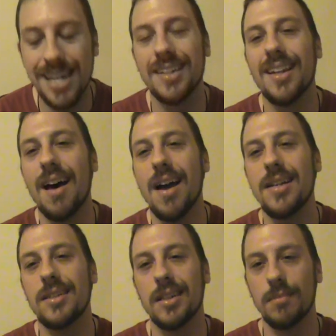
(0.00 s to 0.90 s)

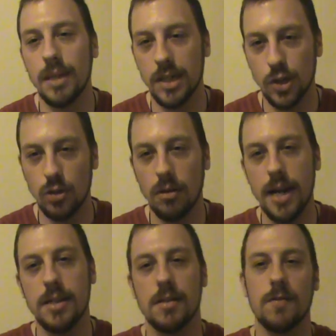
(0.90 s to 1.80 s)
enlightenment,
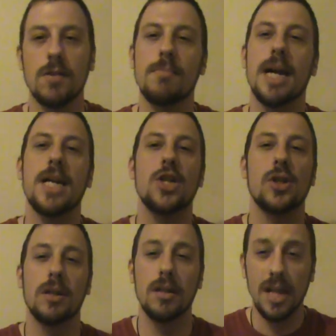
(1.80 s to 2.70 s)

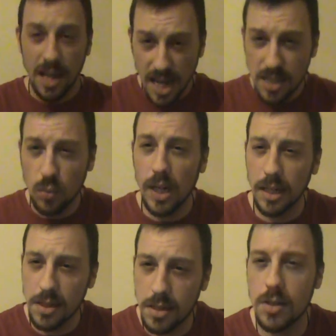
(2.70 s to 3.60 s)
transformation, as
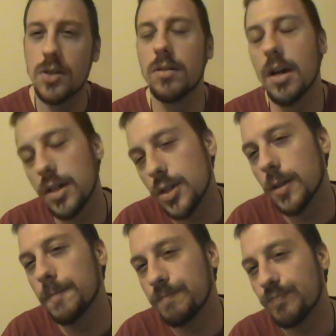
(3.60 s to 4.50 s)
well as
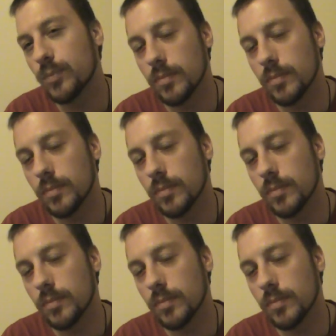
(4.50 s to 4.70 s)
destruction.